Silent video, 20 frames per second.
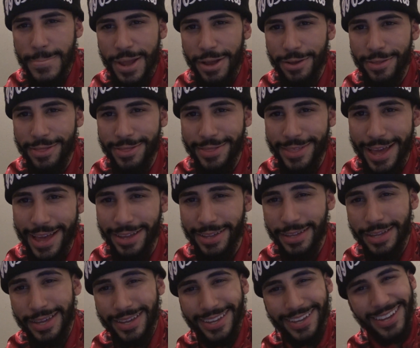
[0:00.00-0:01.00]
Other than
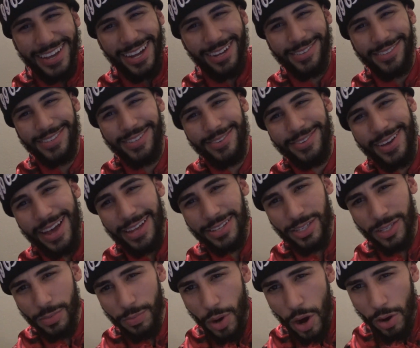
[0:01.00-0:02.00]
that, I'll see you
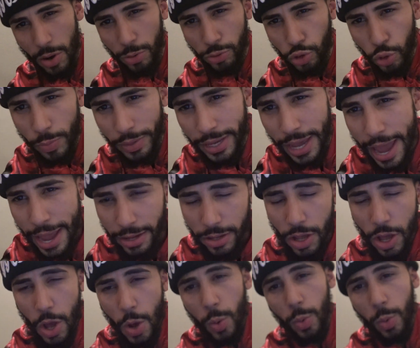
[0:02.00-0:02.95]
guys tomorrow, Adoomy Gang,